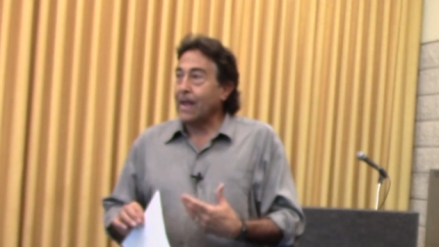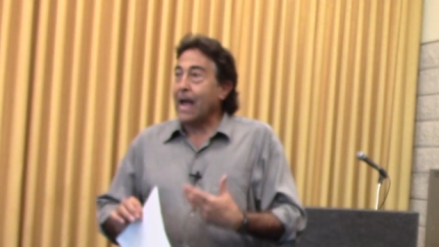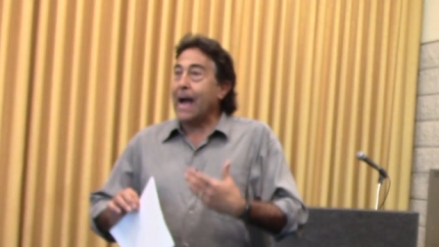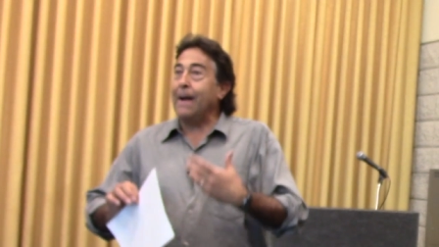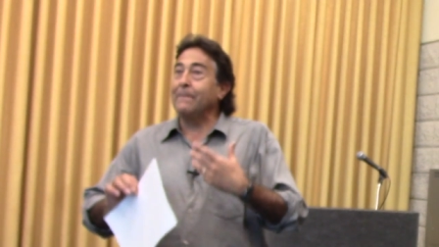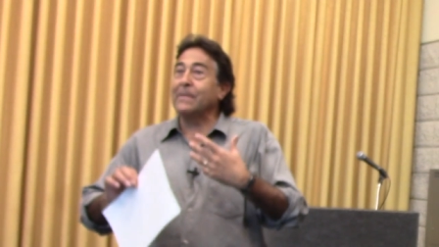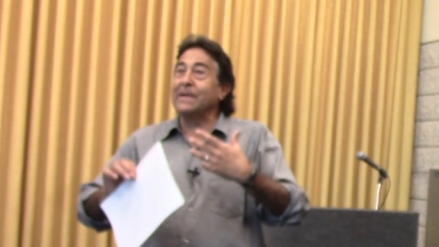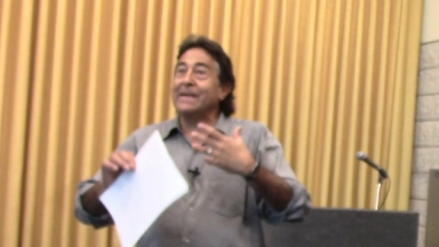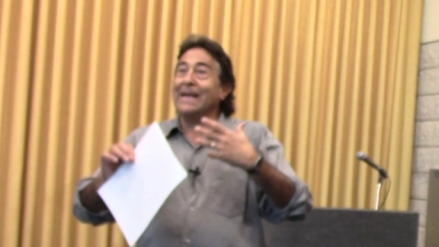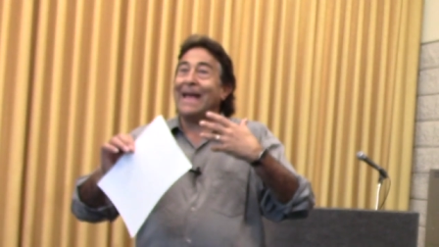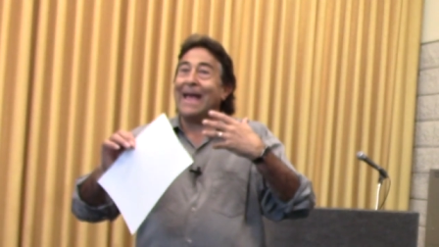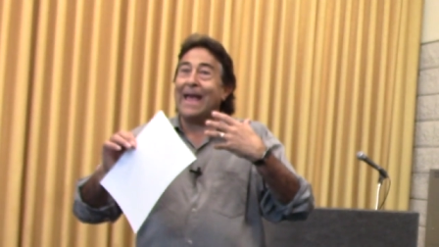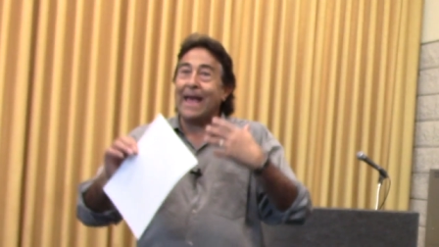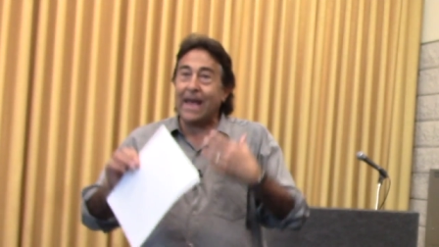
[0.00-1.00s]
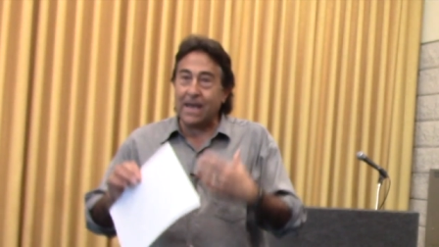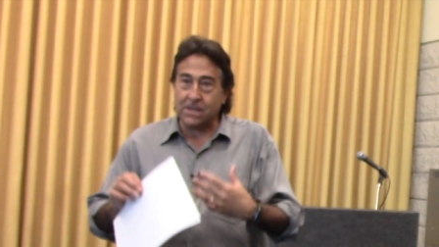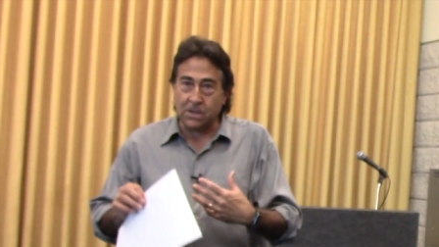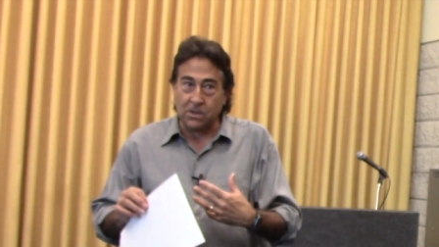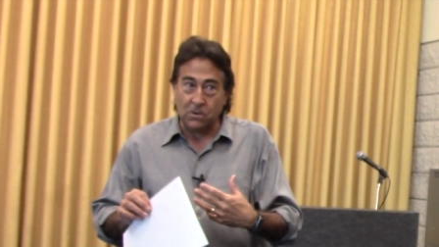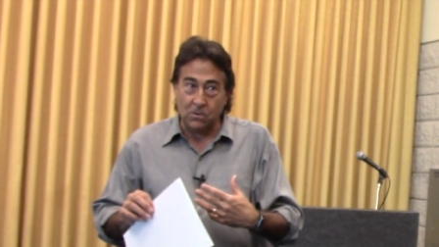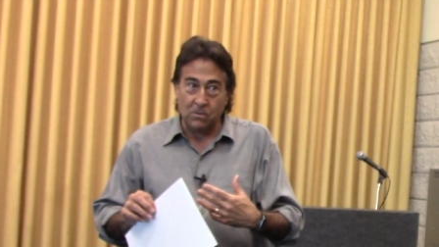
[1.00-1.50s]
I'm going to
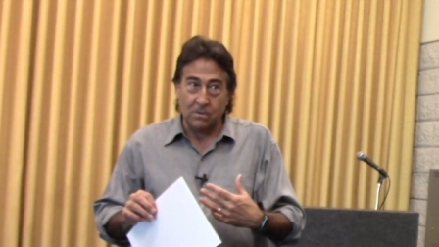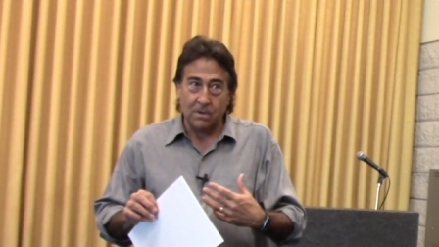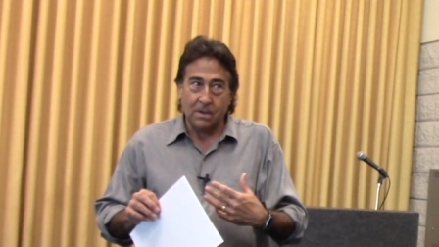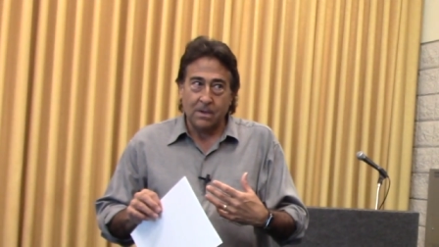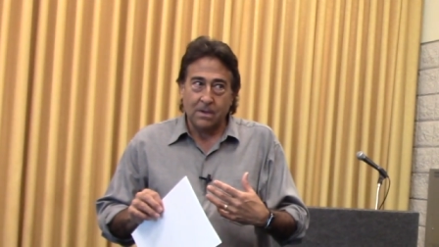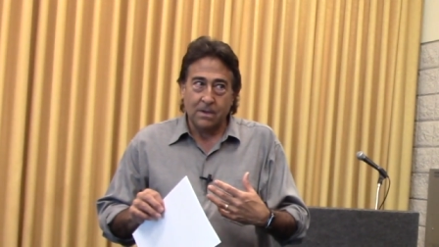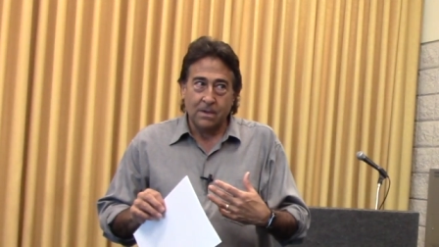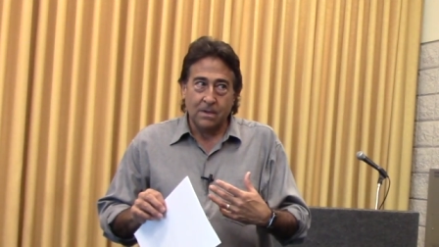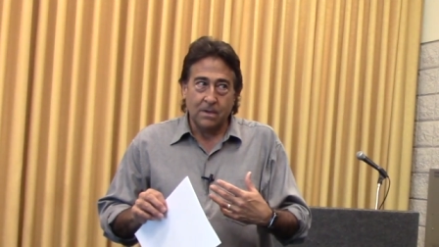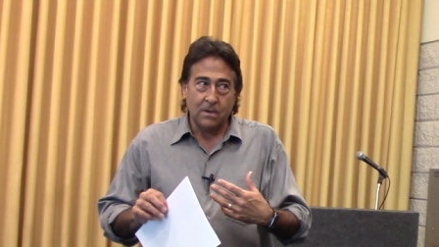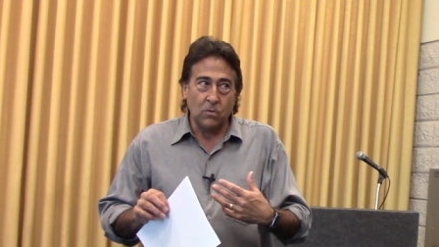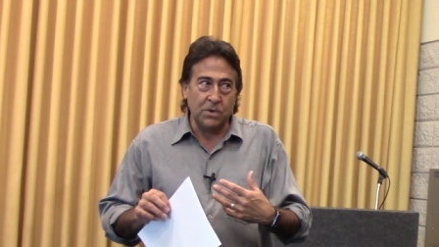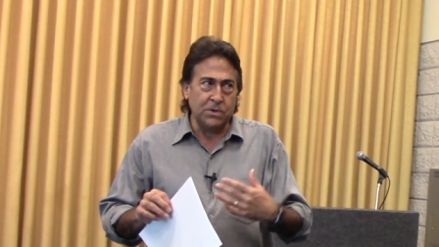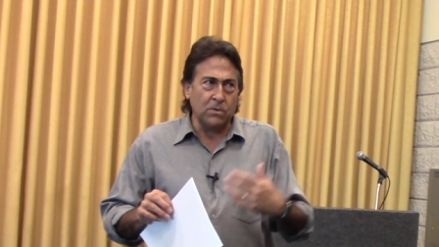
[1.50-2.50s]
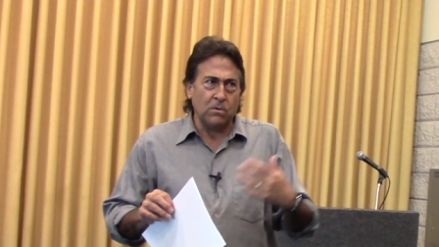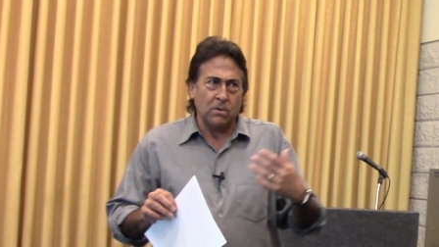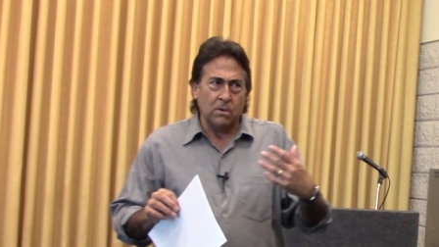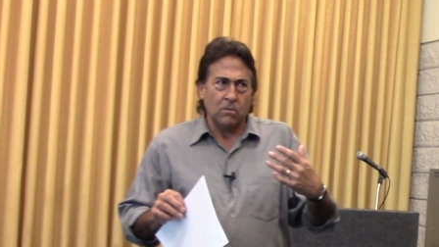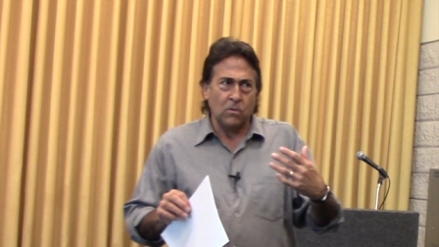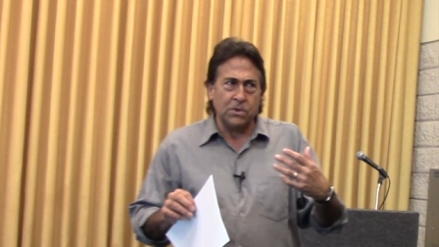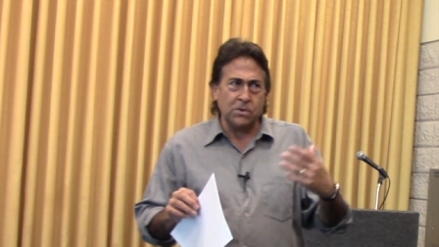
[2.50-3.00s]
ask you, would
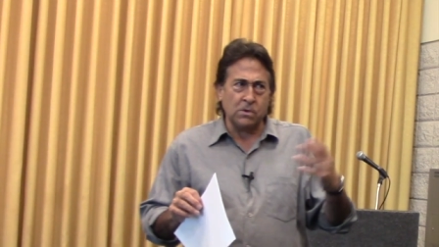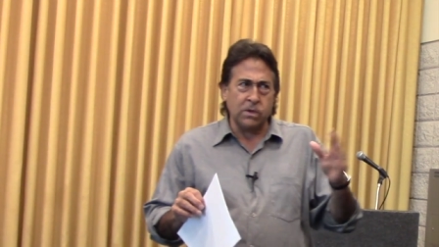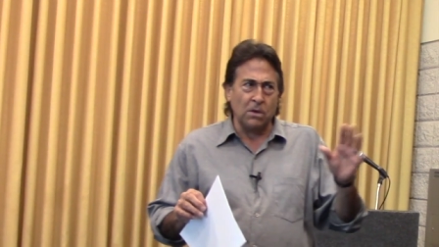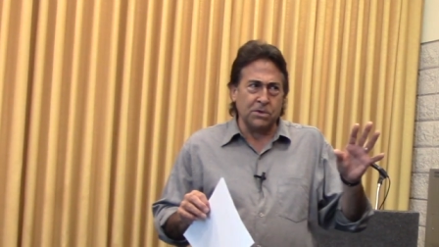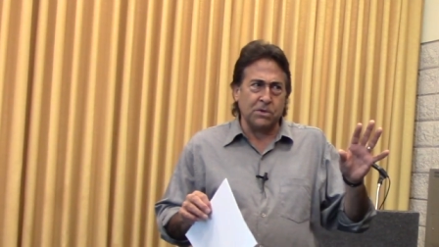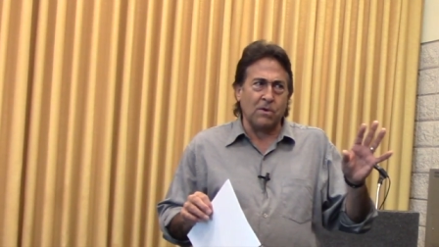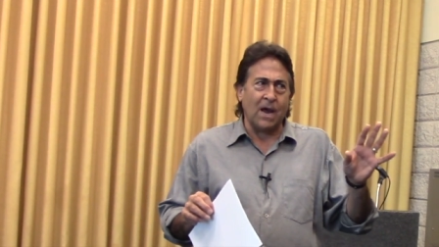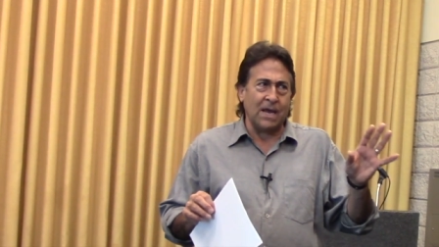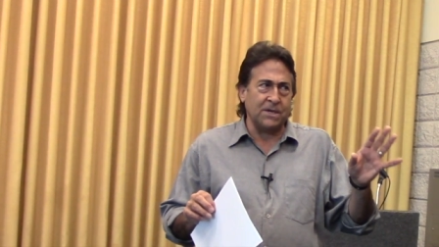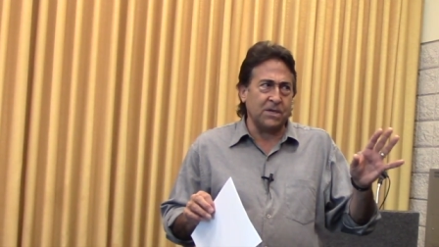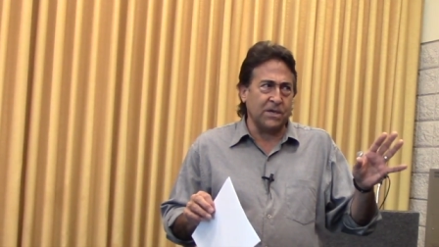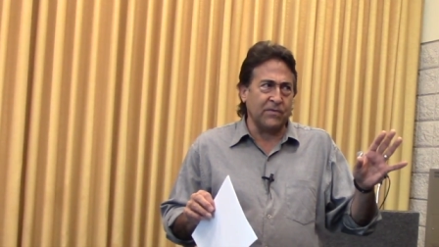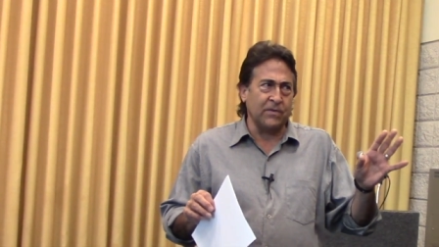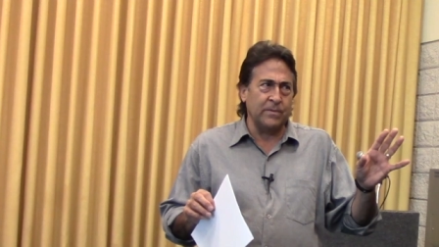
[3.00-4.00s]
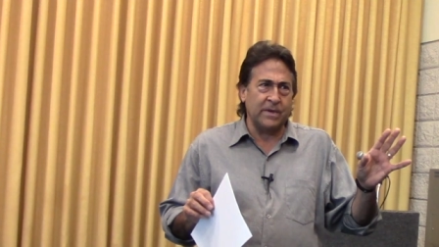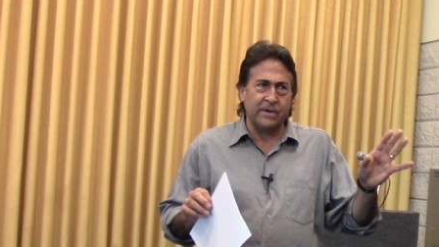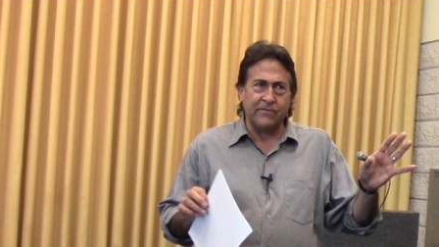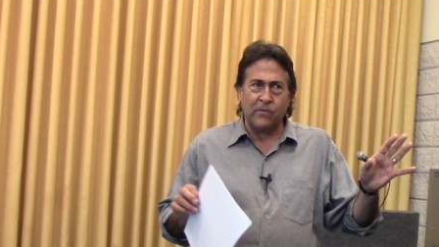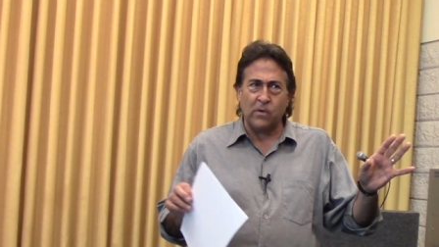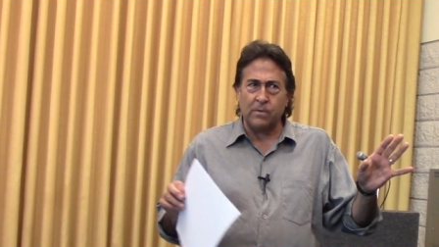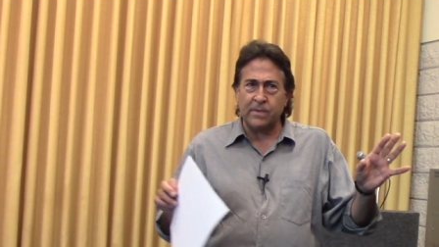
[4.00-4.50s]
you close your eyes just for a minute
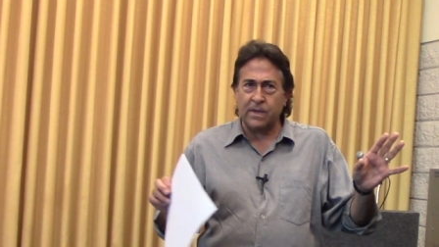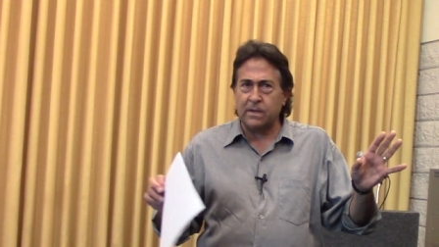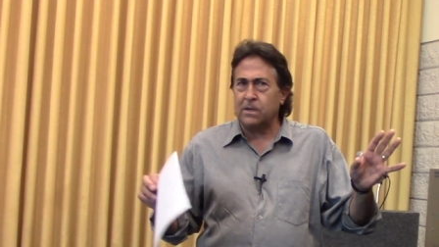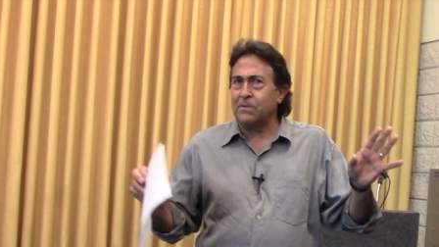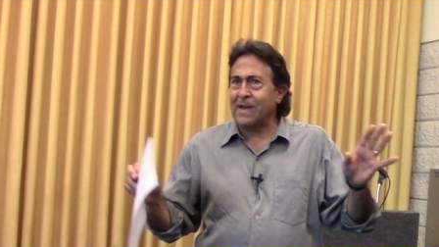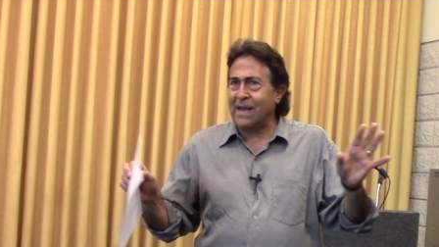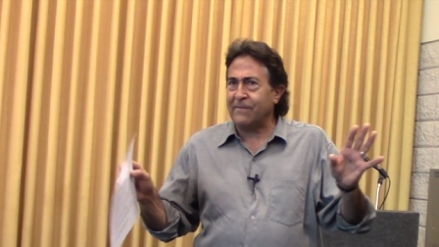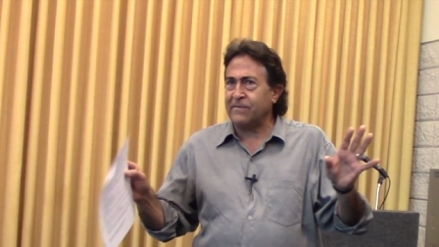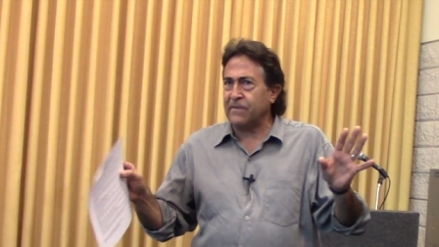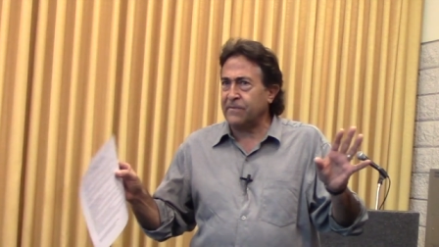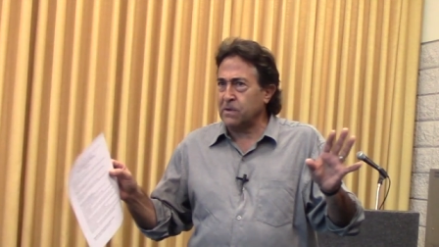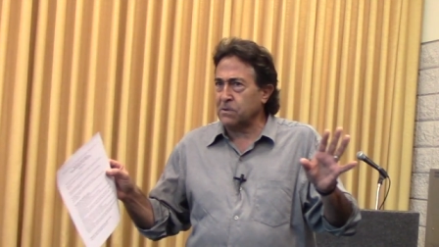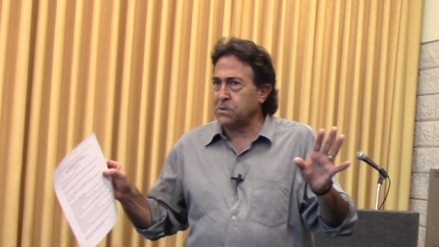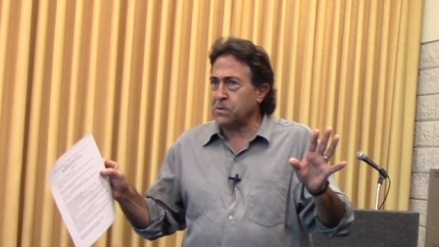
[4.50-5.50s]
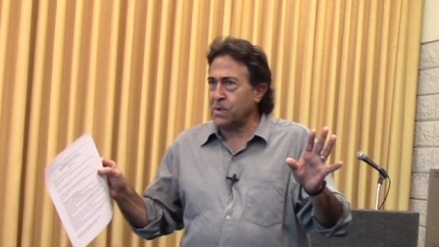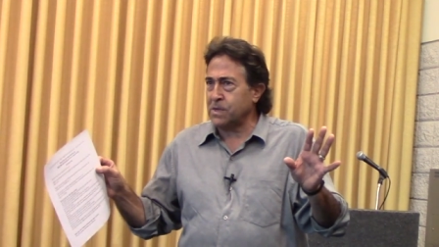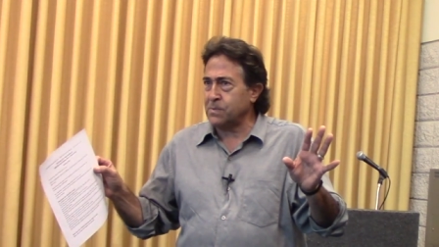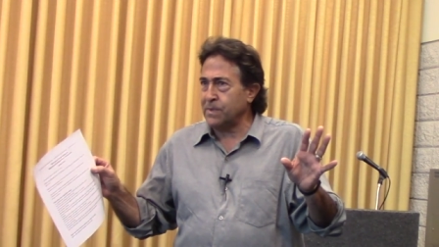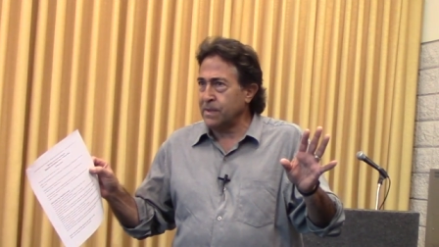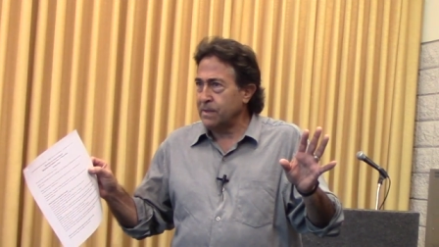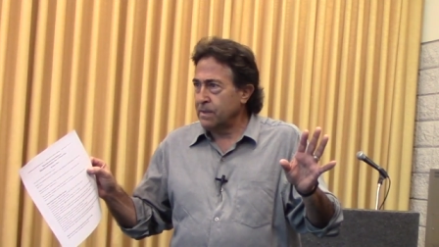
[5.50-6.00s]
for me? You don't have to if you don't
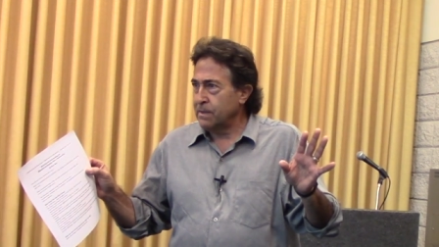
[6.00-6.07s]
trust me.